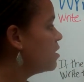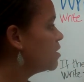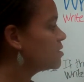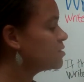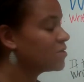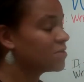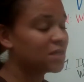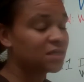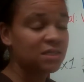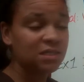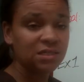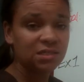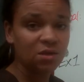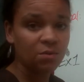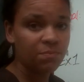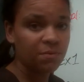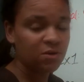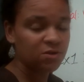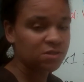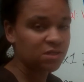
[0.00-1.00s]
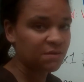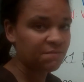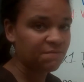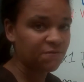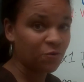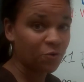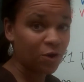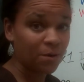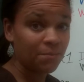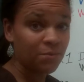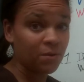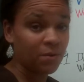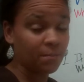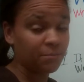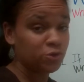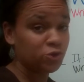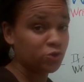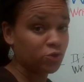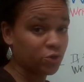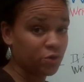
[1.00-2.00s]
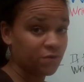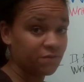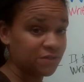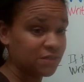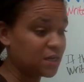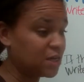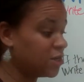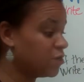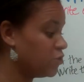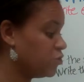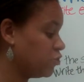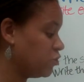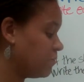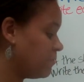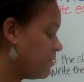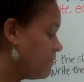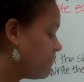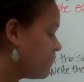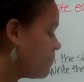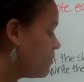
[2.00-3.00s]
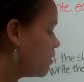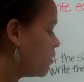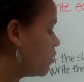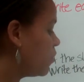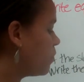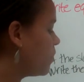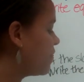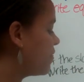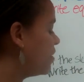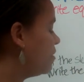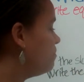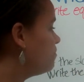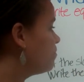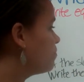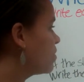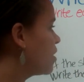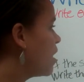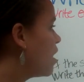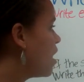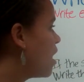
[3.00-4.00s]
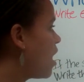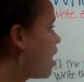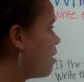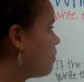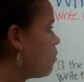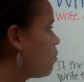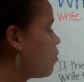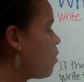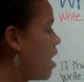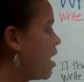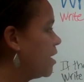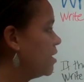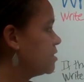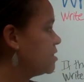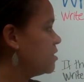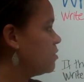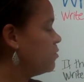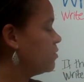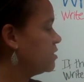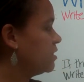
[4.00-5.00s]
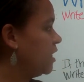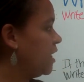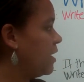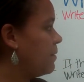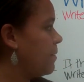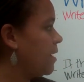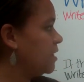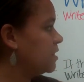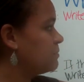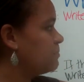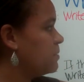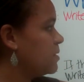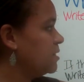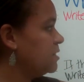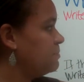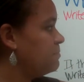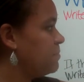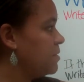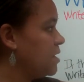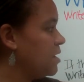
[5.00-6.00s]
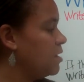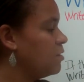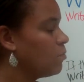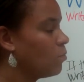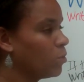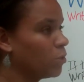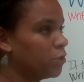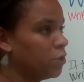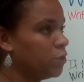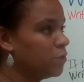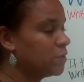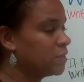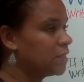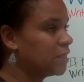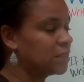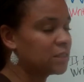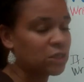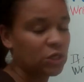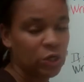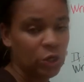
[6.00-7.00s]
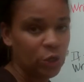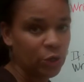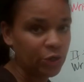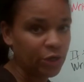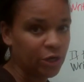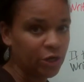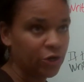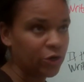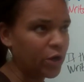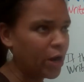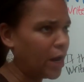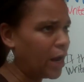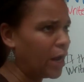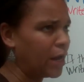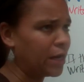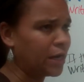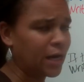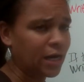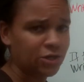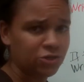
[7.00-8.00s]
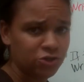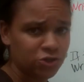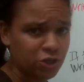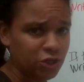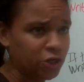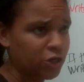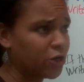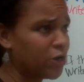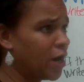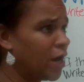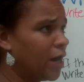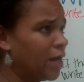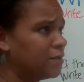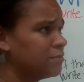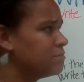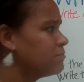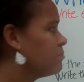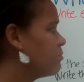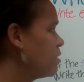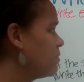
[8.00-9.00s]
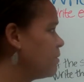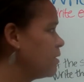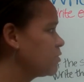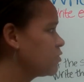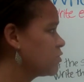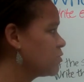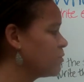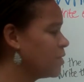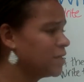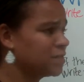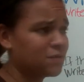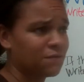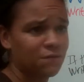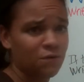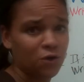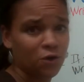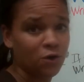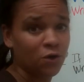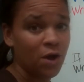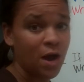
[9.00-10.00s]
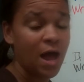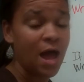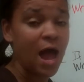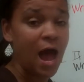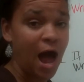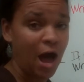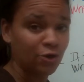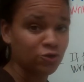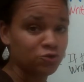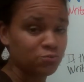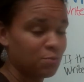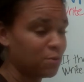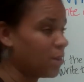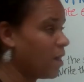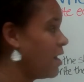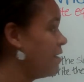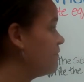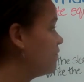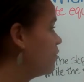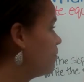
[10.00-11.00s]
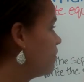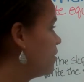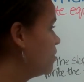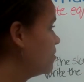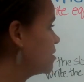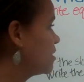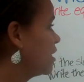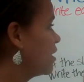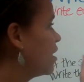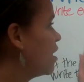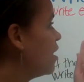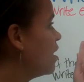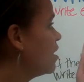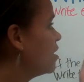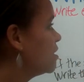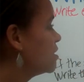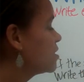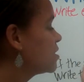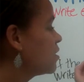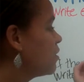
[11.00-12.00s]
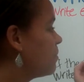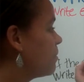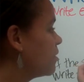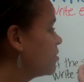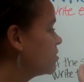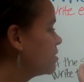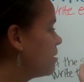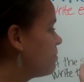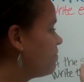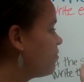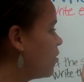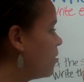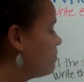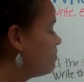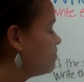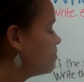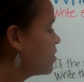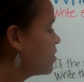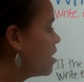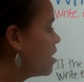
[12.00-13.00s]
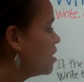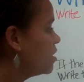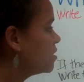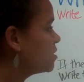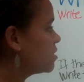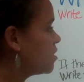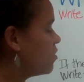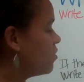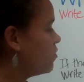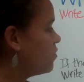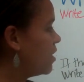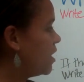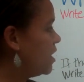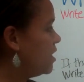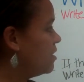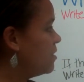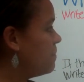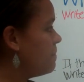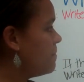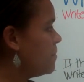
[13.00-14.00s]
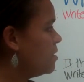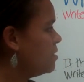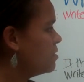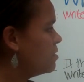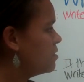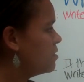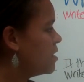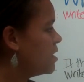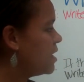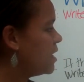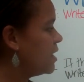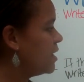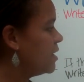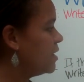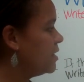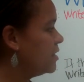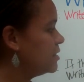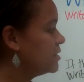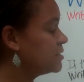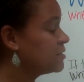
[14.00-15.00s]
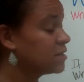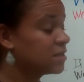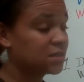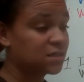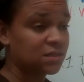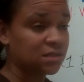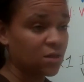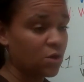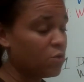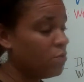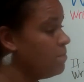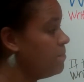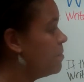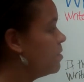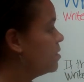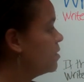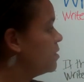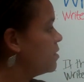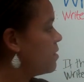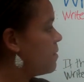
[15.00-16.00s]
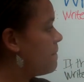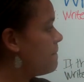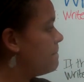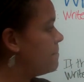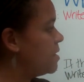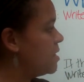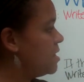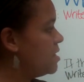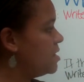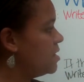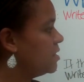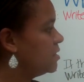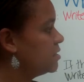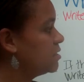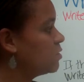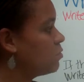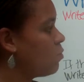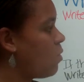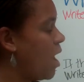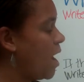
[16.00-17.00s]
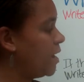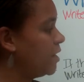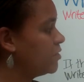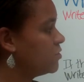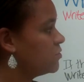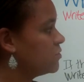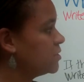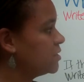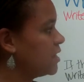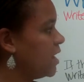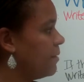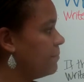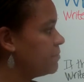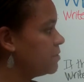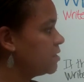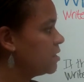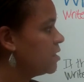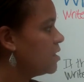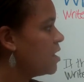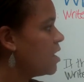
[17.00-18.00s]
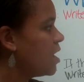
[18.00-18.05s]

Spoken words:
So this is slope-intercept form. I'm sure you've seen it. You should be familiar with it. Y is equal to mx plus b. We'll use this all year and next year and pretty much the rest of your algebra life. You'll be using slope-intercept form. So m is the slope, b is the y-intercept.